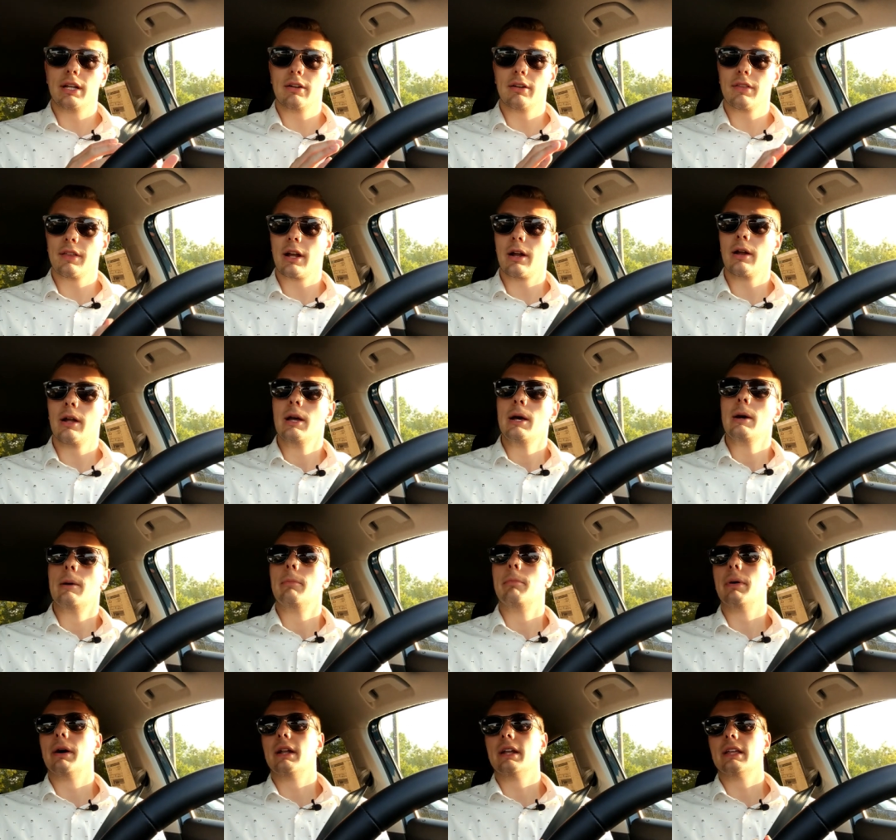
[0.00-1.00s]
here or there,
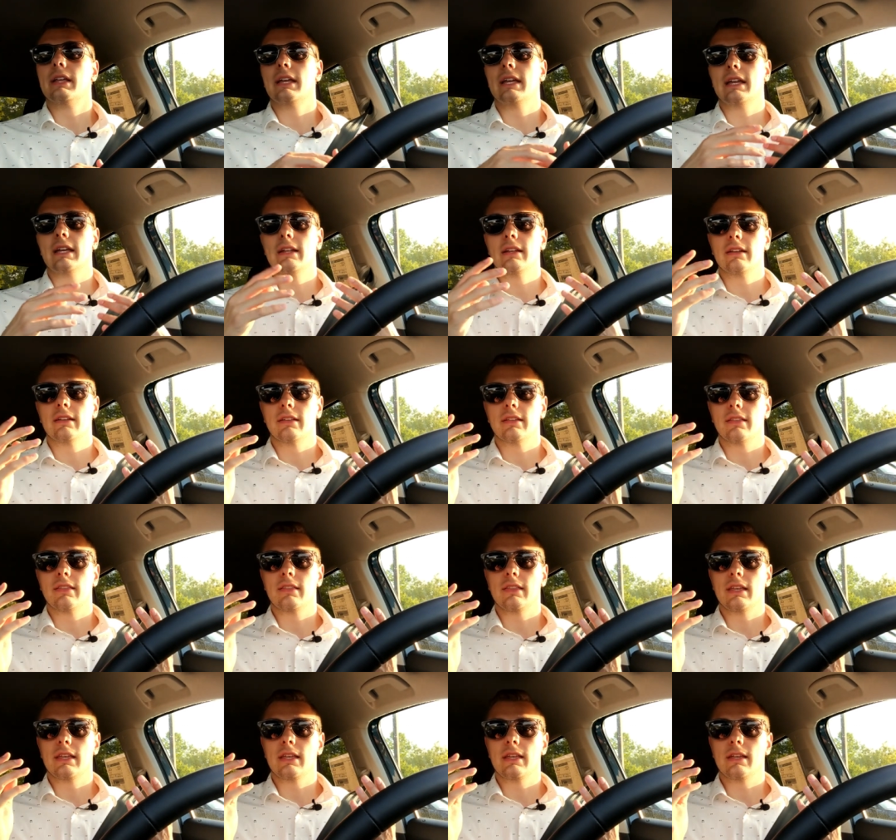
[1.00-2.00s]
but in
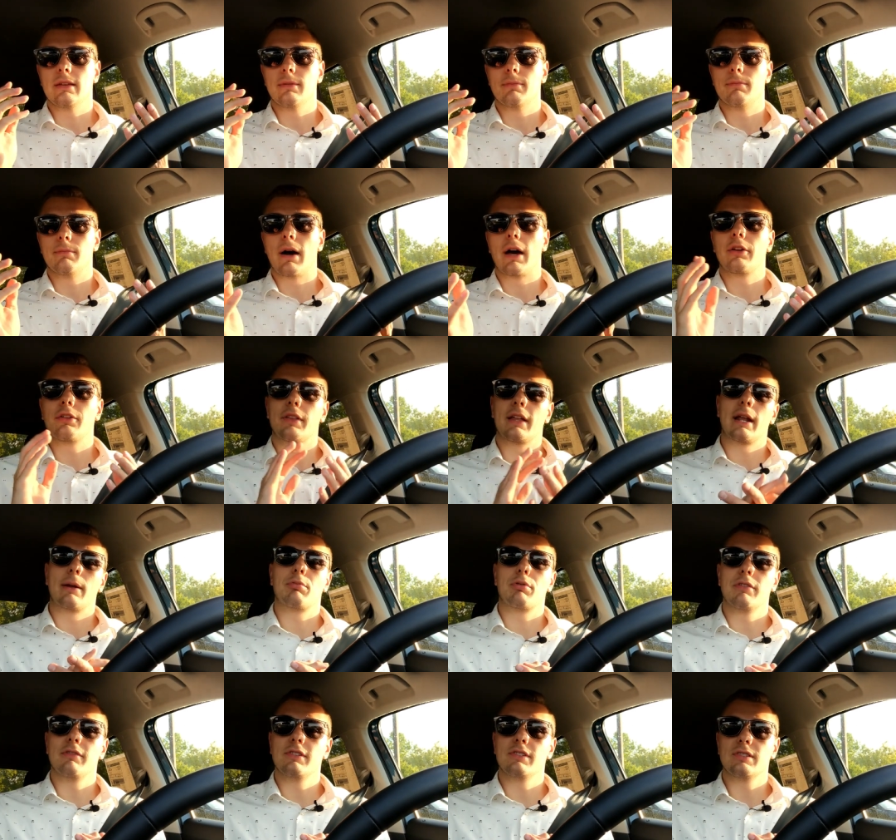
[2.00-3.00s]
the model that I
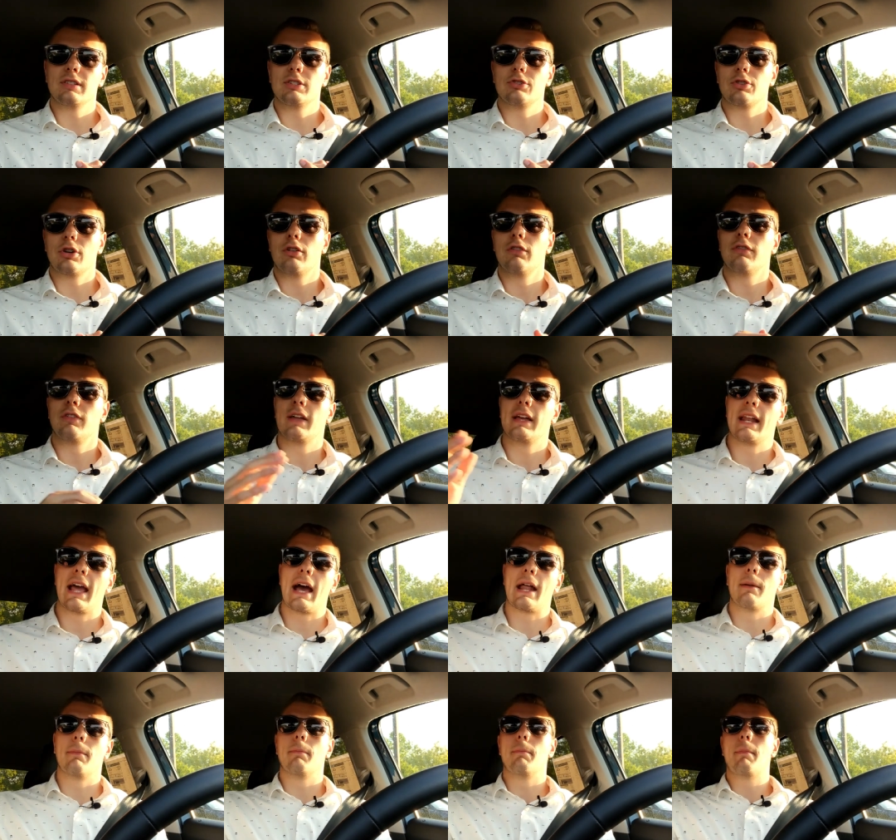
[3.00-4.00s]
previously drove, it had a